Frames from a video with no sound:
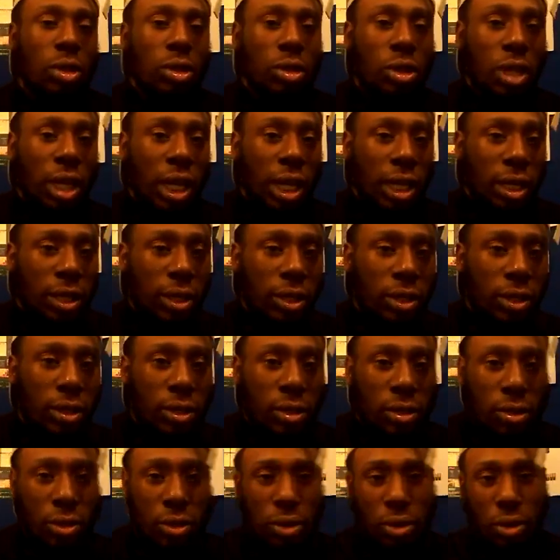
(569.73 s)
You hand it in
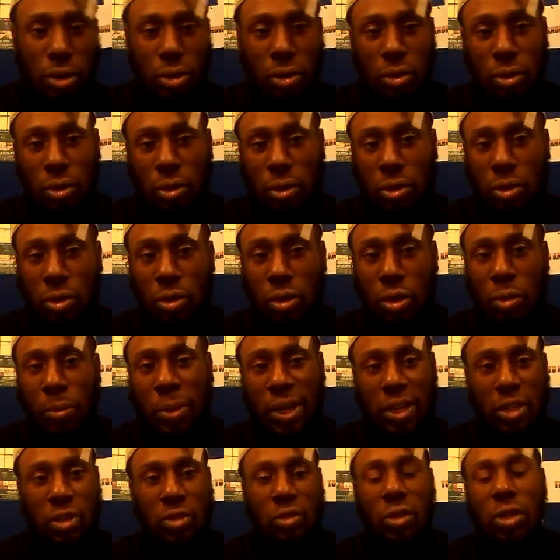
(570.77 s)
to your
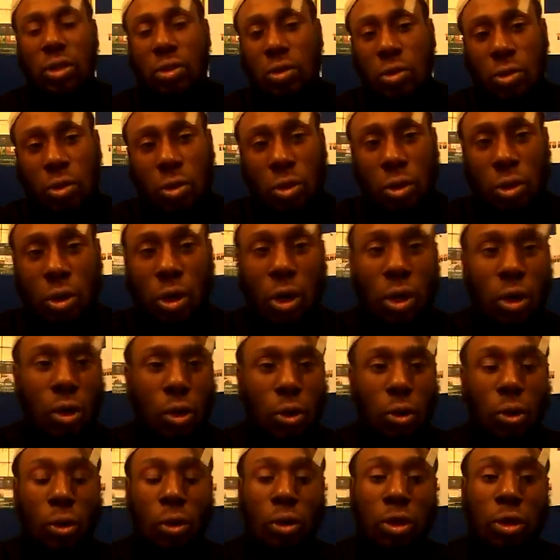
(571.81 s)
magistrate's court,
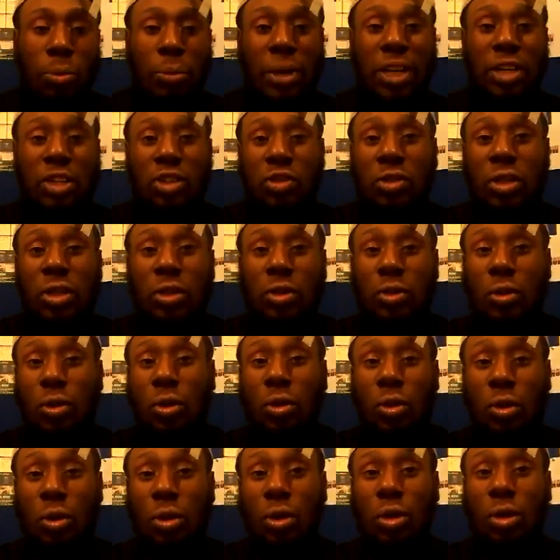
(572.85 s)
or the magistrate's
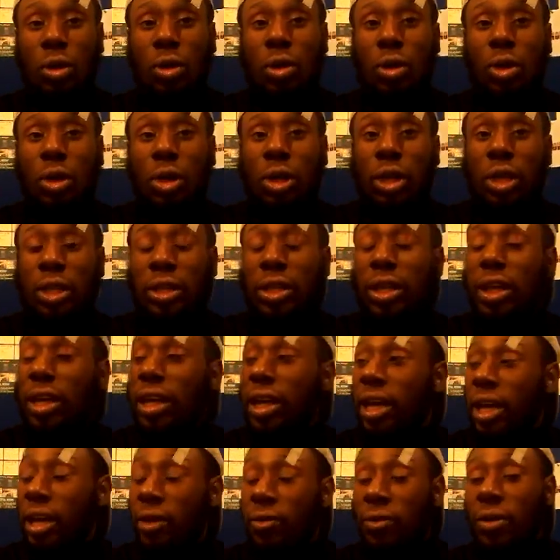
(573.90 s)
court in the
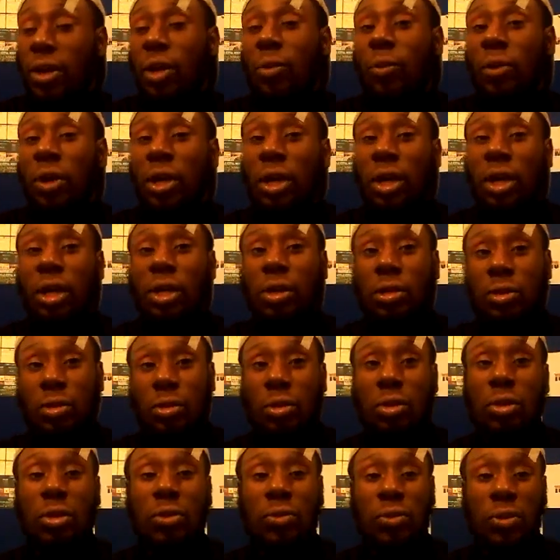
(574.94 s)
area where they
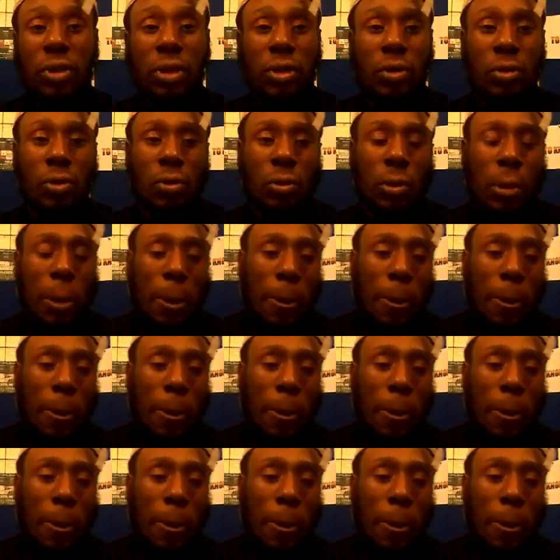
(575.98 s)
took your vehicle.